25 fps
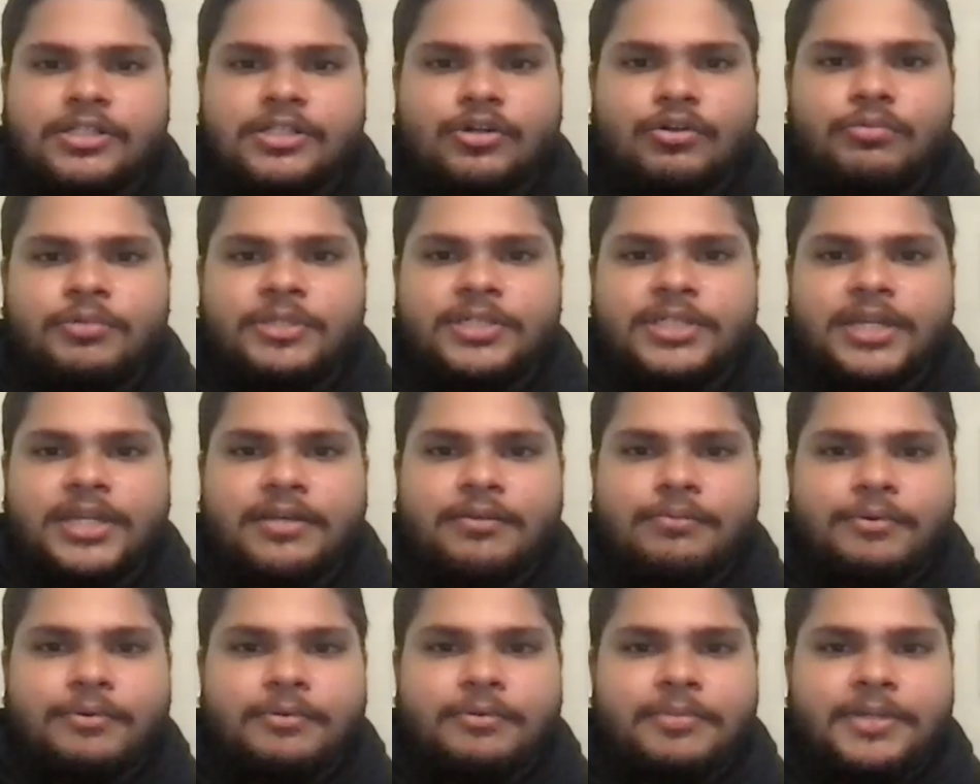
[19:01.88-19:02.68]
So
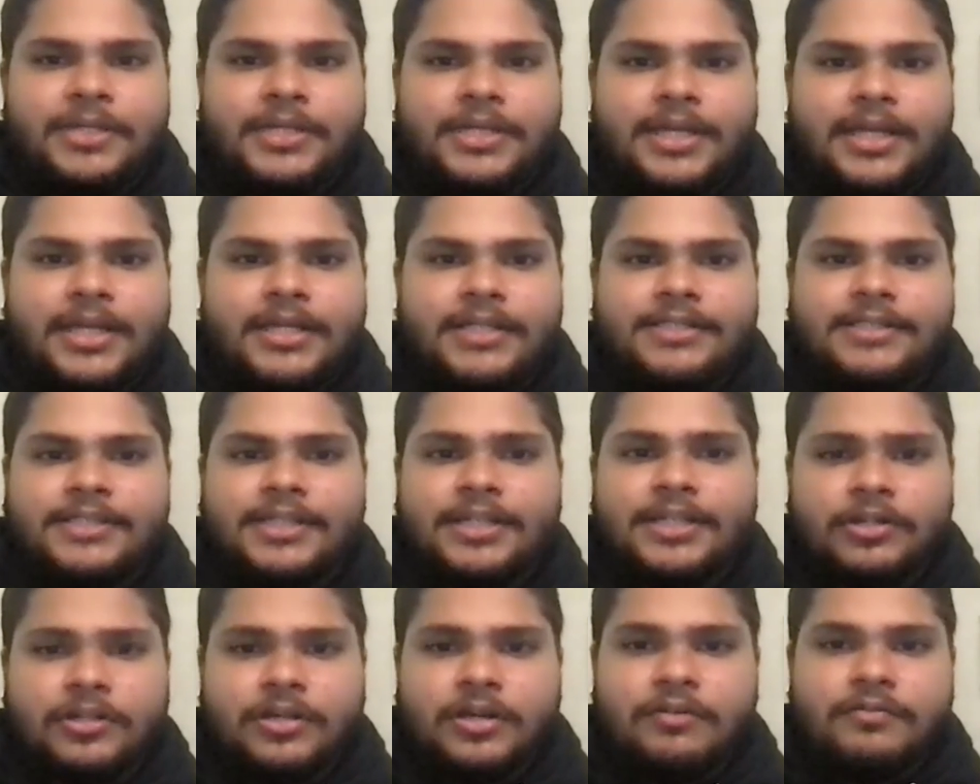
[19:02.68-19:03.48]
OBJ would be getting
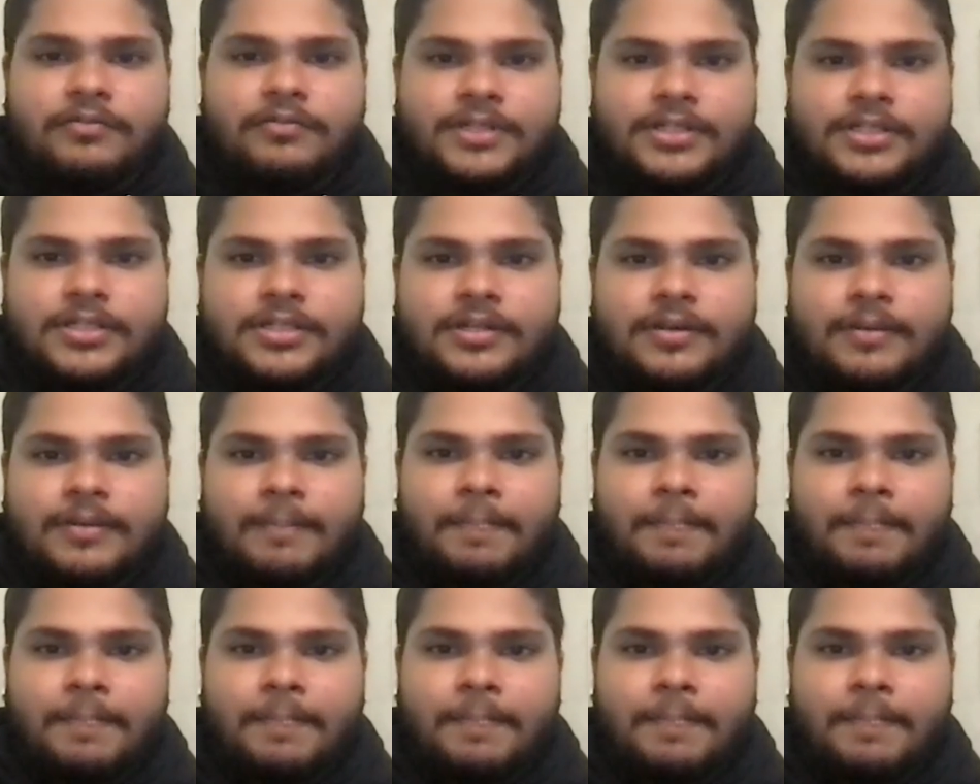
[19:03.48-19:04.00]
single coverage,